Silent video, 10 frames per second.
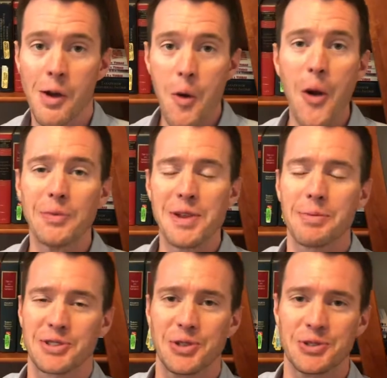Welcome to
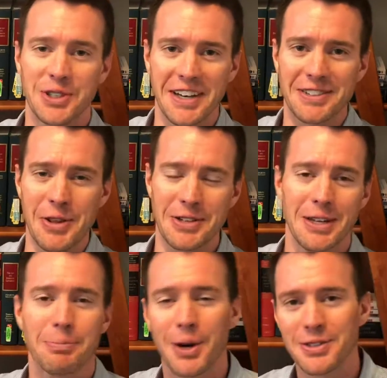episode 6 in the
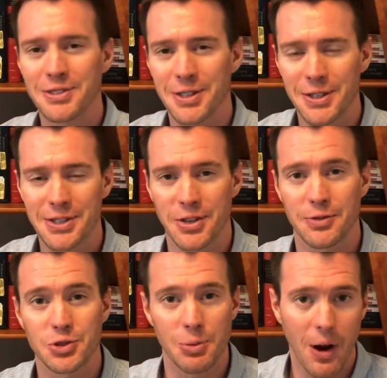10-part series of
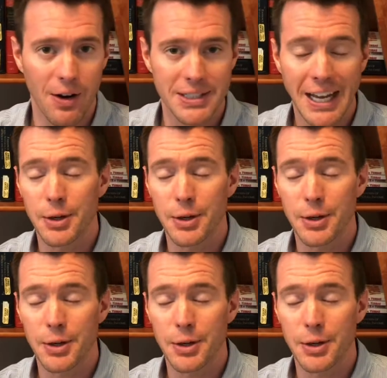Stumari's